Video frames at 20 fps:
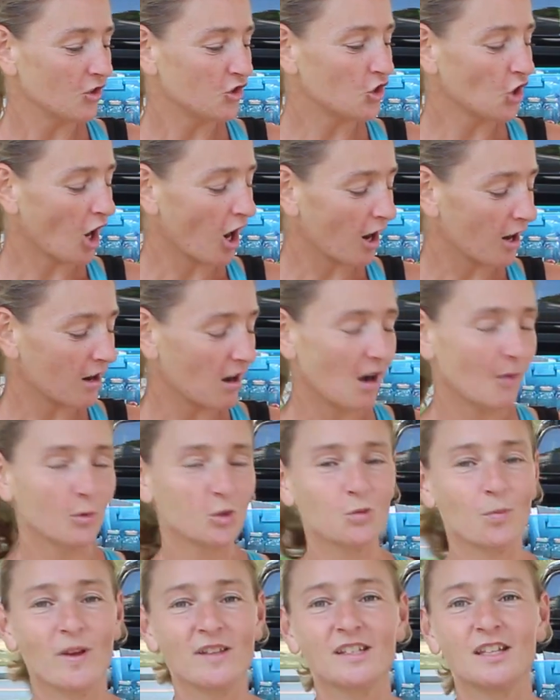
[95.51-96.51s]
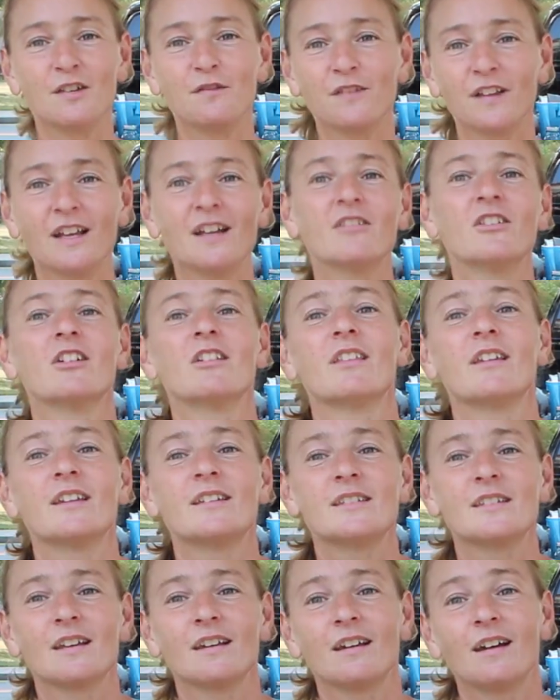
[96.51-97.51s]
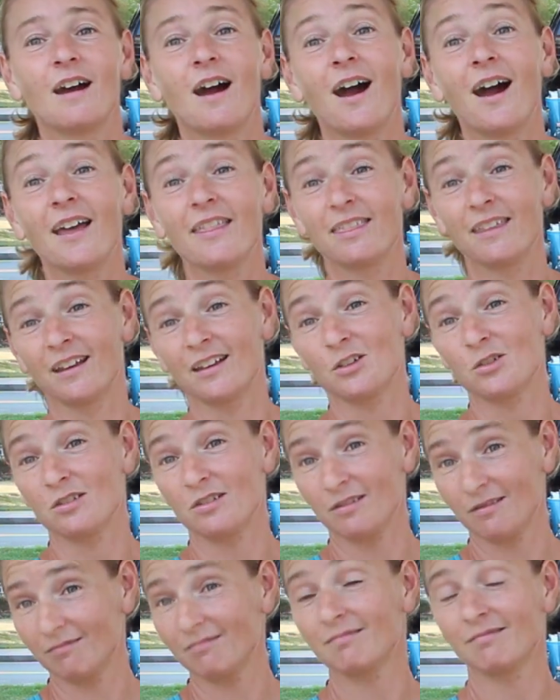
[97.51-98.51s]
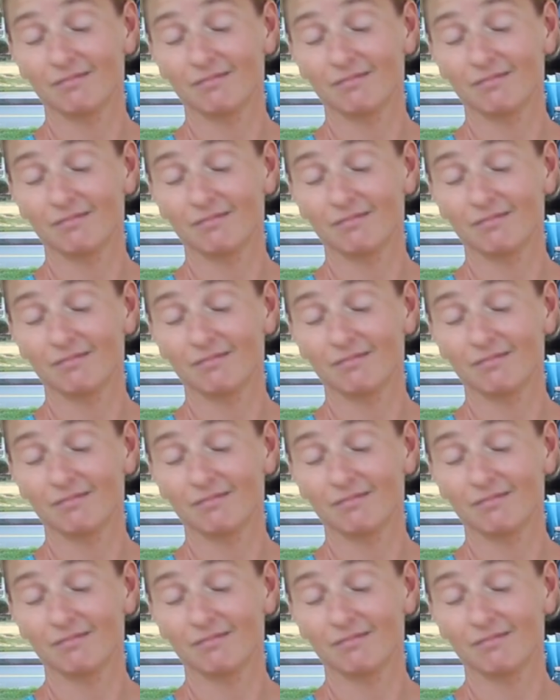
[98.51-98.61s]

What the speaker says: dark, almost musky flavor that I think is